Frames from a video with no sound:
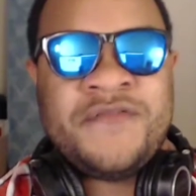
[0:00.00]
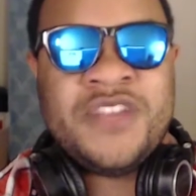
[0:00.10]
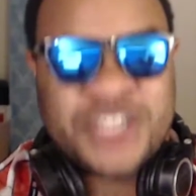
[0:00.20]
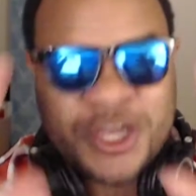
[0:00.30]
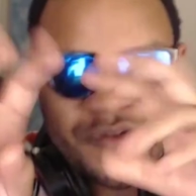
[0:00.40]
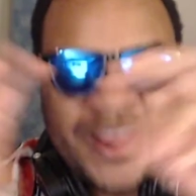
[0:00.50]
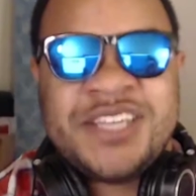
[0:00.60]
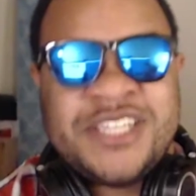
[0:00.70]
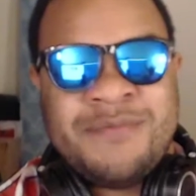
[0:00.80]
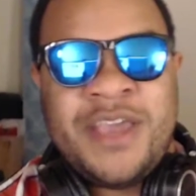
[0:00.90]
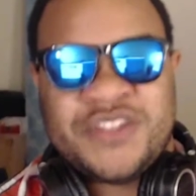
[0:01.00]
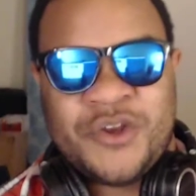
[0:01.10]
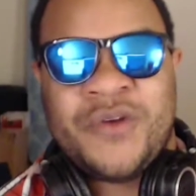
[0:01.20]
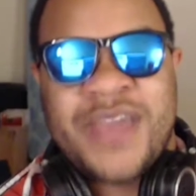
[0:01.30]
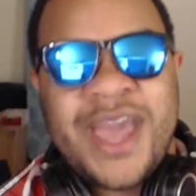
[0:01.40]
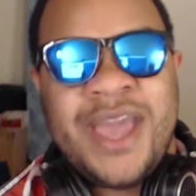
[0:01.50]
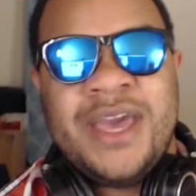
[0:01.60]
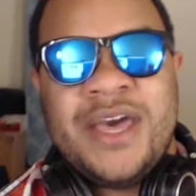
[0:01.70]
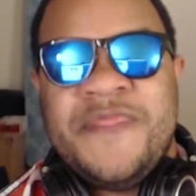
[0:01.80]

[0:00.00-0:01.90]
if the generation makes it okay.